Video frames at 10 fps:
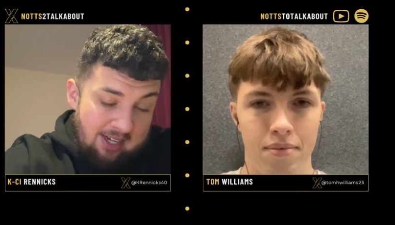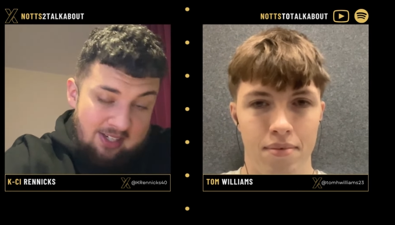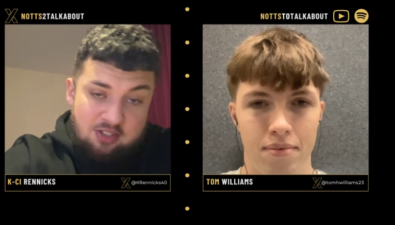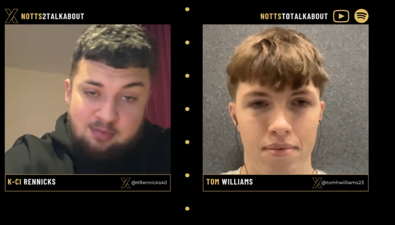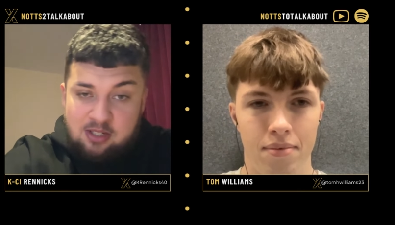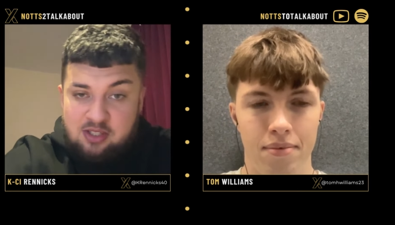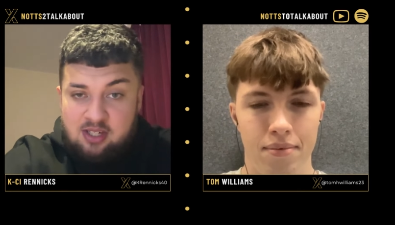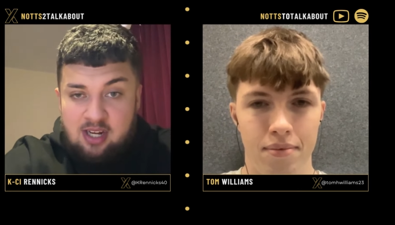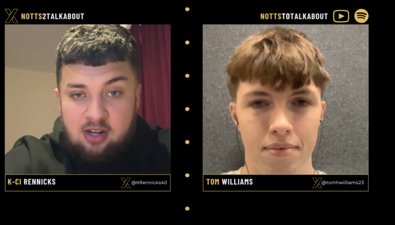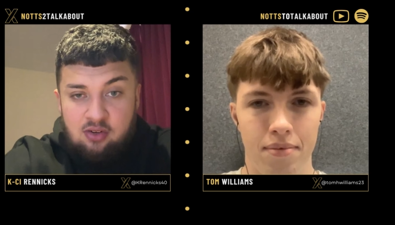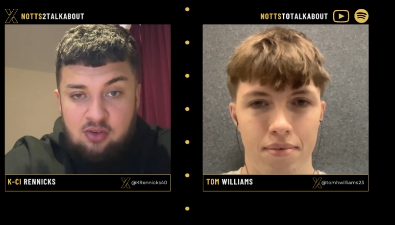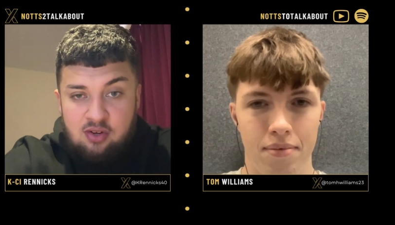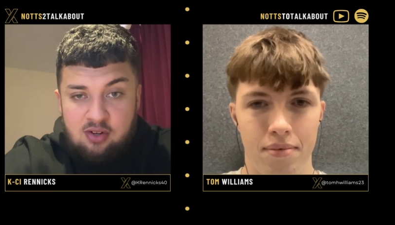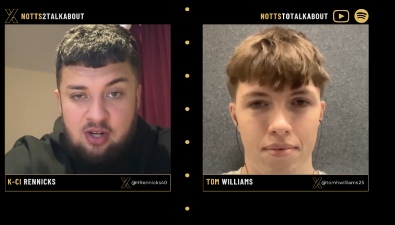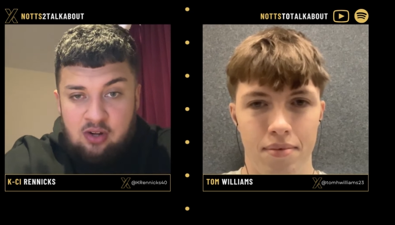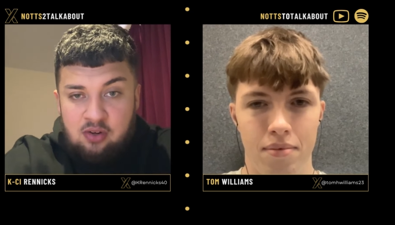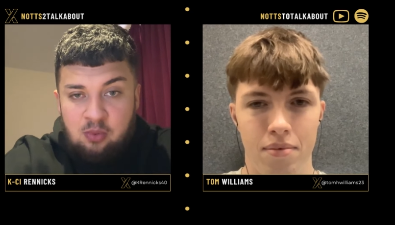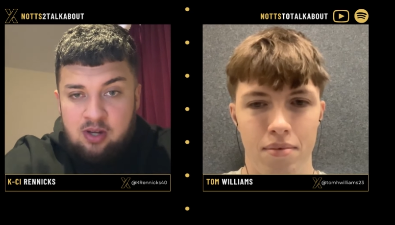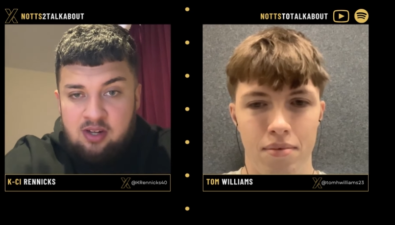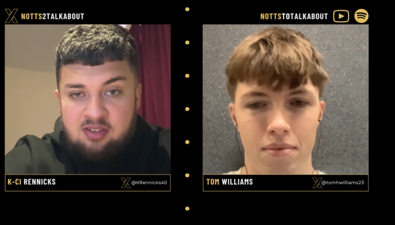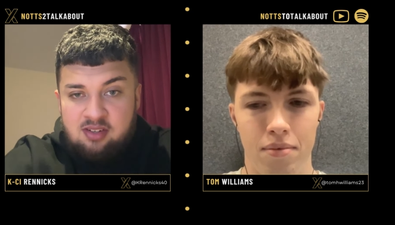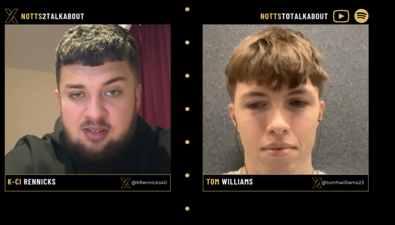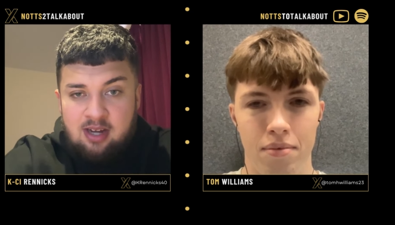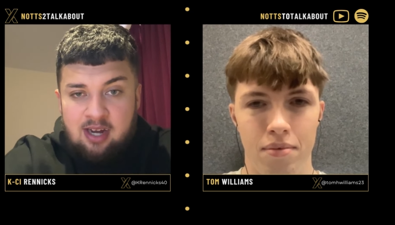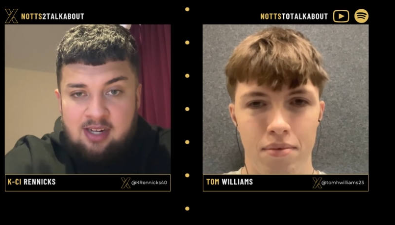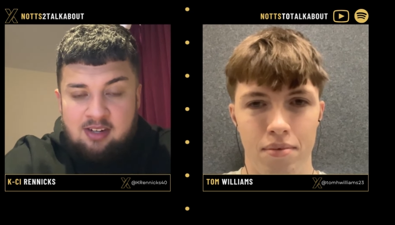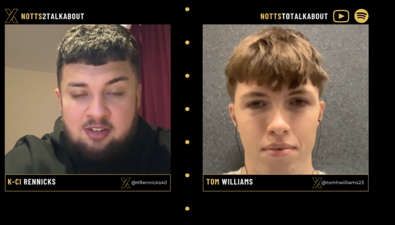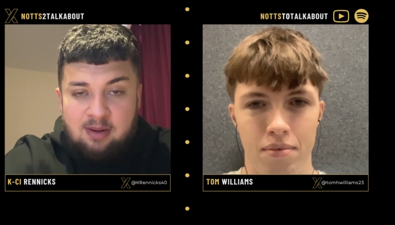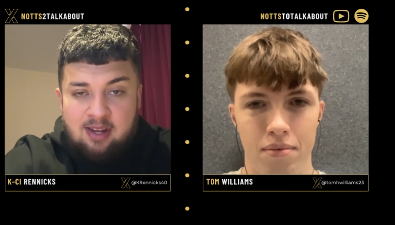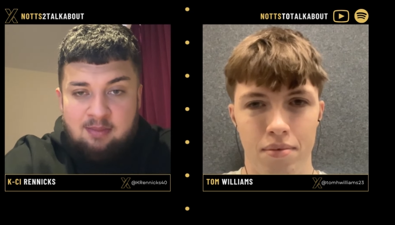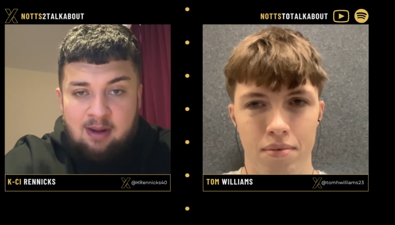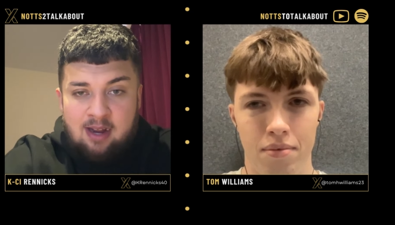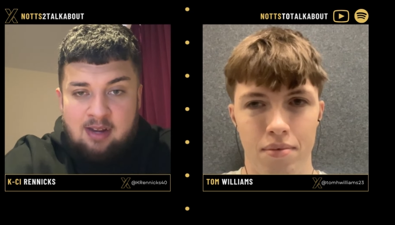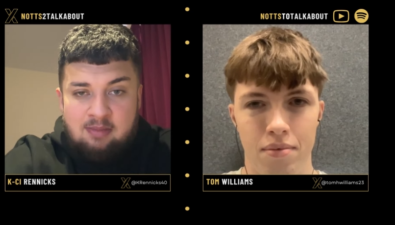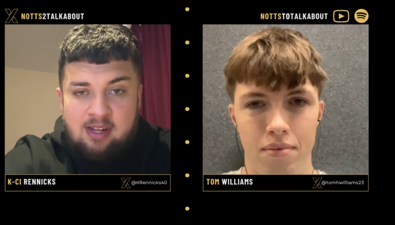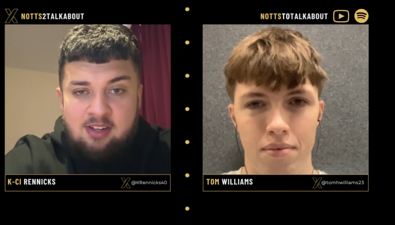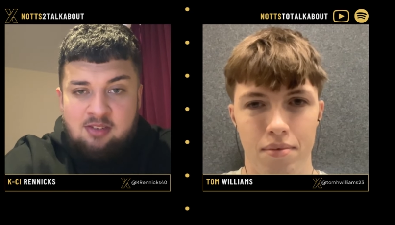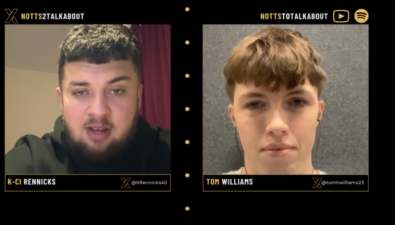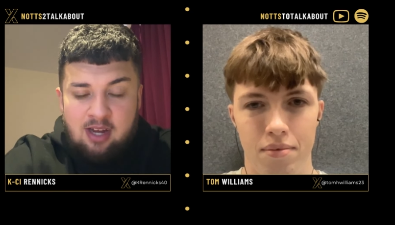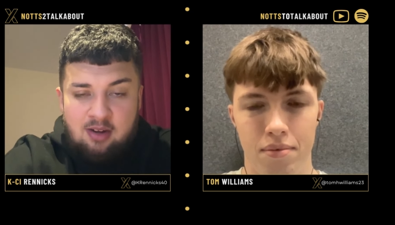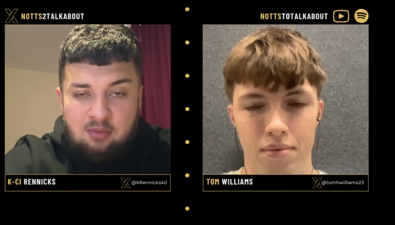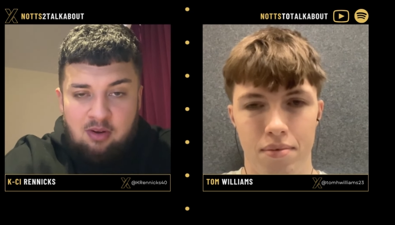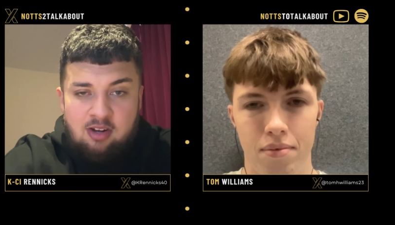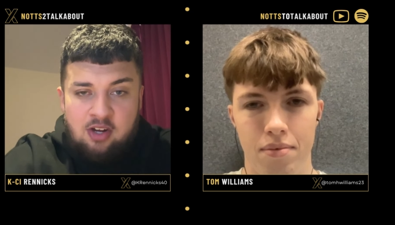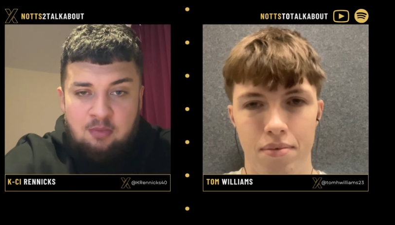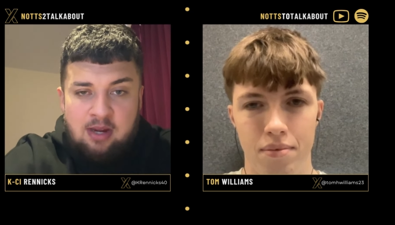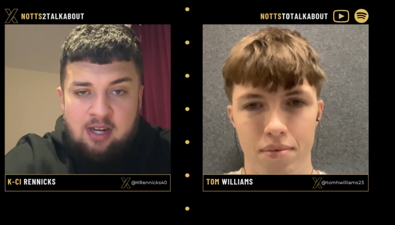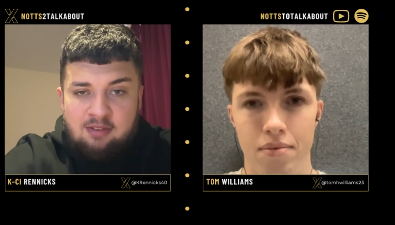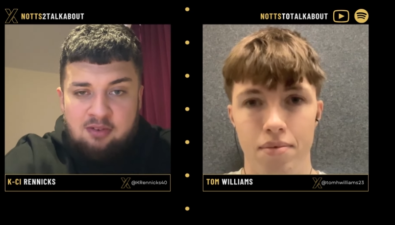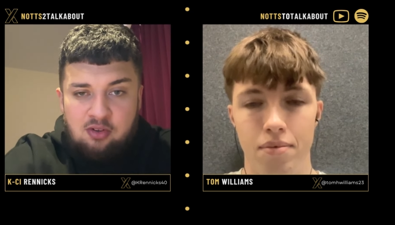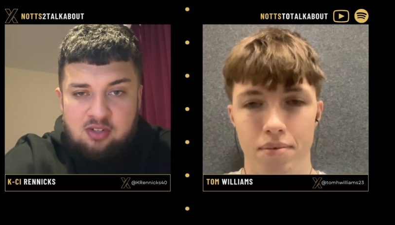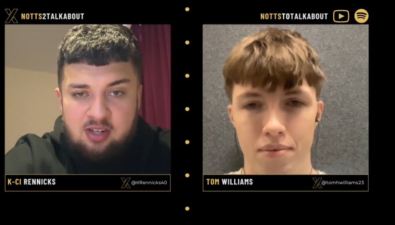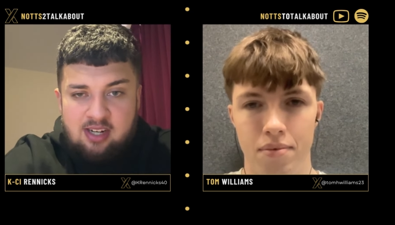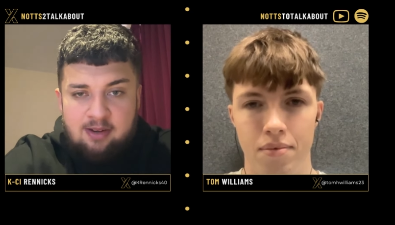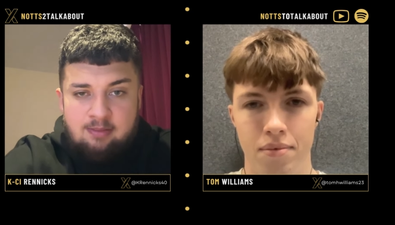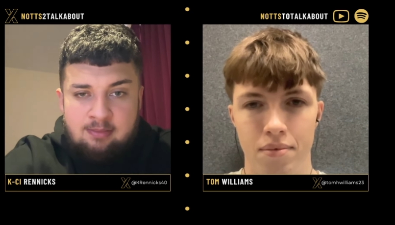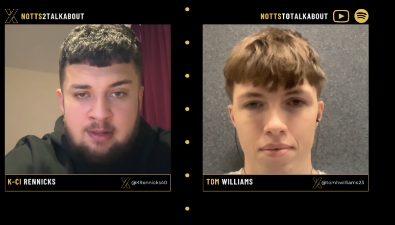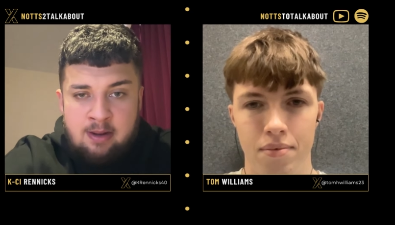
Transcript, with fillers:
Speaker 1: Like I just mentioned, there not not the worst uh, display by any means. Uh, your immediate thoughts on that?